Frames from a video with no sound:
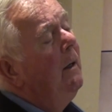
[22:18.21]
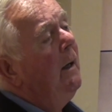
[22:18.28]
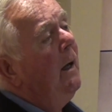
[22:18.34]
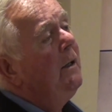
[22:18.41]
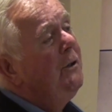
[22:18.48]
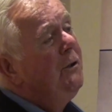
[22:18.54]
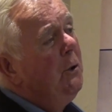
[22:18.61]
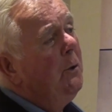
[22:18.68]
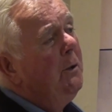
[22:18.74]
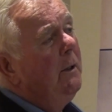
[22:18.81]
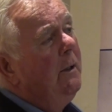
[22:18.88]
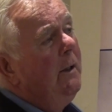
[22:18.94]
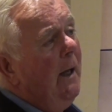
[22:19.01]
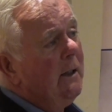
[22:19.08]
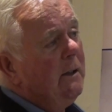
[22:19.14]
and
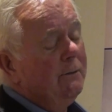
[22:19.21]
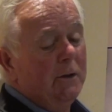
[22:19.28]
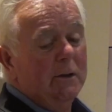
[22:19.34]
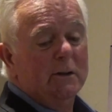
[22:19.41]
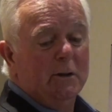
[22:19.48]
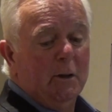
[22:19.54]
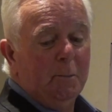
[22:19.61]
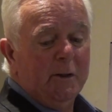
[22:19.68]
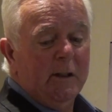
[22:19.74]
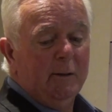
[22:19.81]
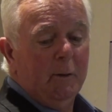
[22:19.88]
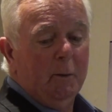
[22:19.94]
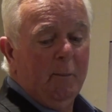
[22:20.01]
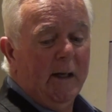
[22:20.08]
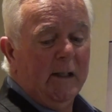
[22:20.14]
should the Act of Conscription have
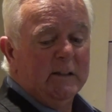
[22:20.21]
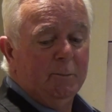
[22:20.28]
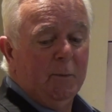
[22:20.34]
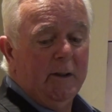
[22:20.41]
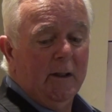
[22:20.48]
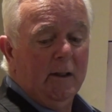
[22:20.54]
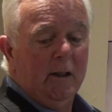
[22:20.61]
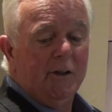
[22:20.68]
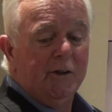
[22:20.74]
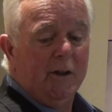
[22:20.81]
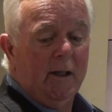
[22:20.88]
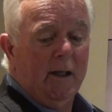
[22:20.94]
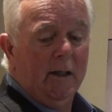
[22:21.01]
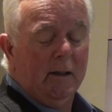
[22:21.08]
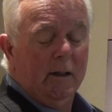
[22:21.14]
been passed by the English
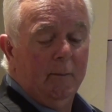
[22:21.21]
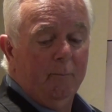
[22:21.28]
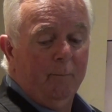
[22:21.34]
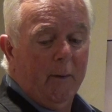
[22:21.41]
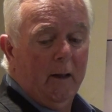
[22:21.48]
King,